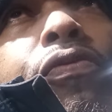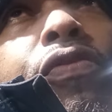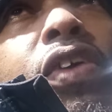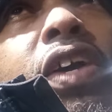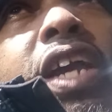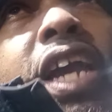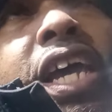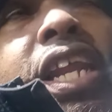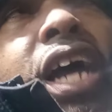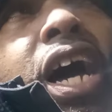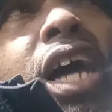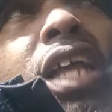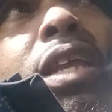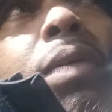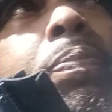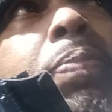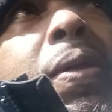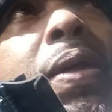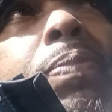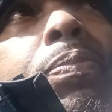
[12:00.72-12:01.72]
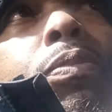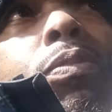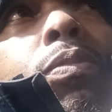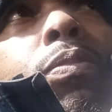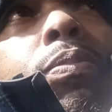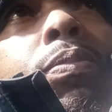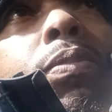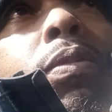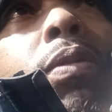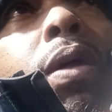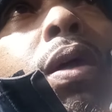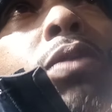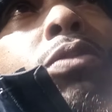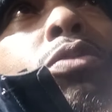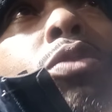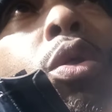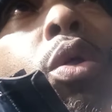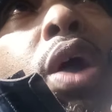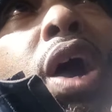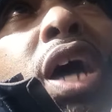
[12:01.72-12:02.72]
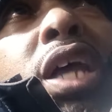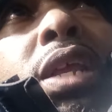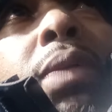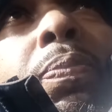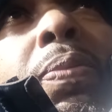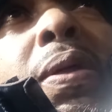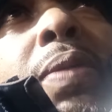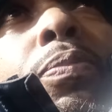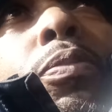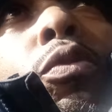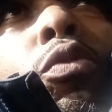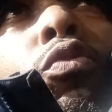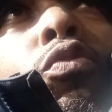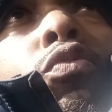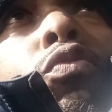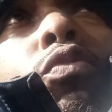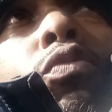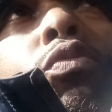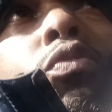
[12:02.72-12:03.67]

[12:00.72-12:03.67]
forget other people you know other people